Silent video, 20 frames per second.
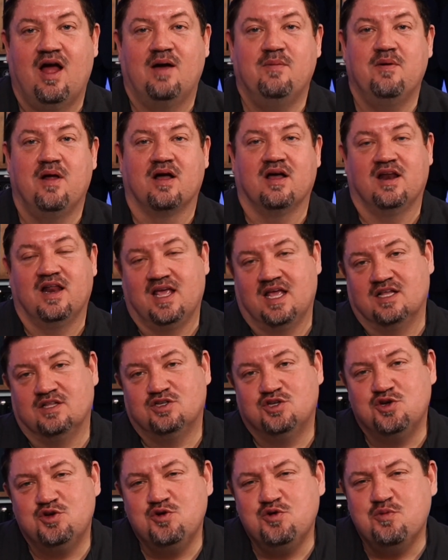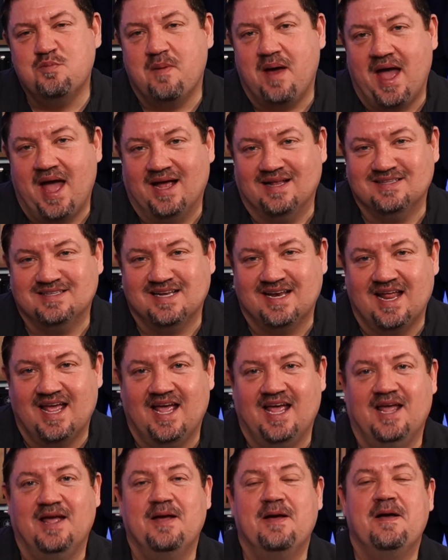I'm not going to get too mad
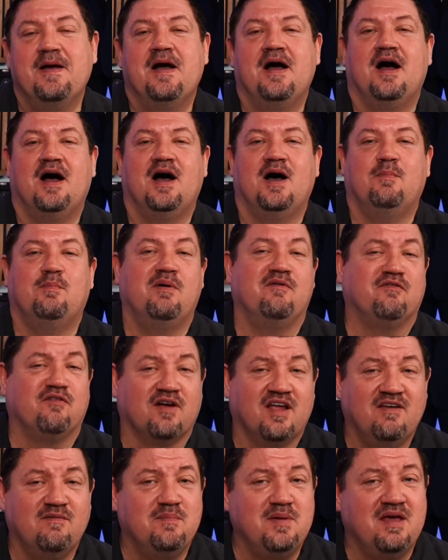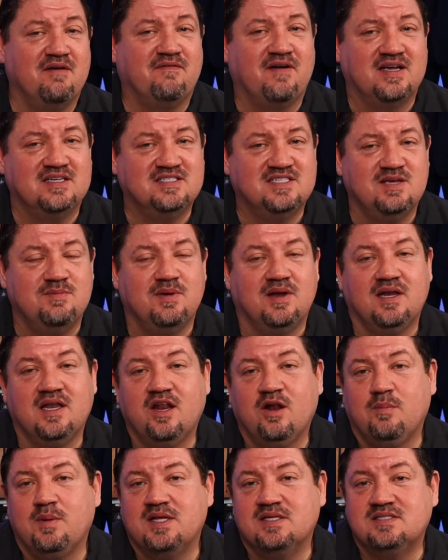today, but forgive me if I seem a
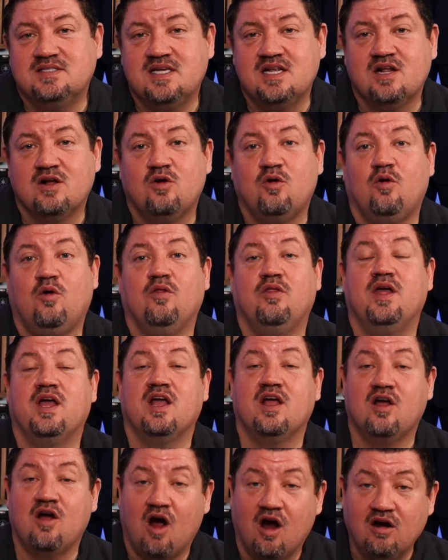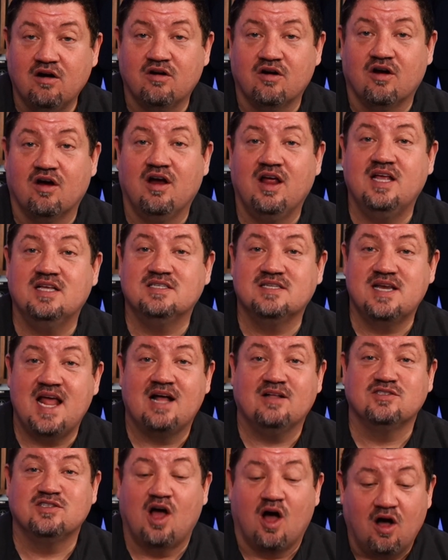little bit cynical that Gartner is
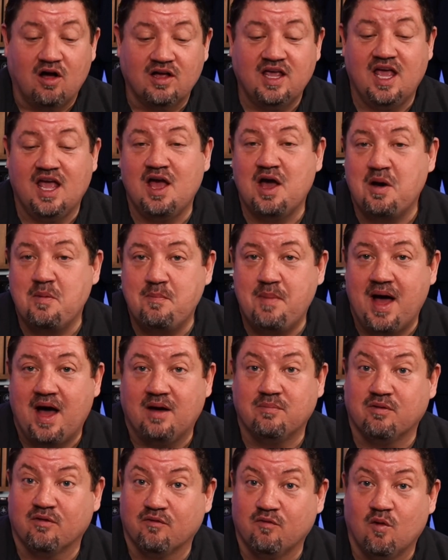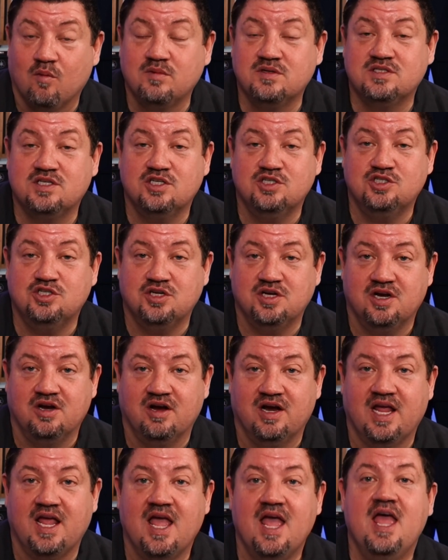now talking about performance
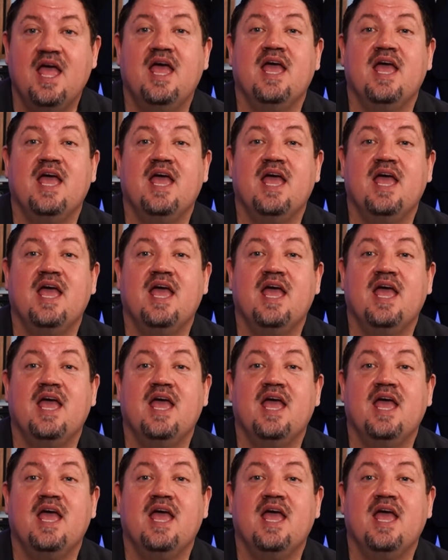engineering.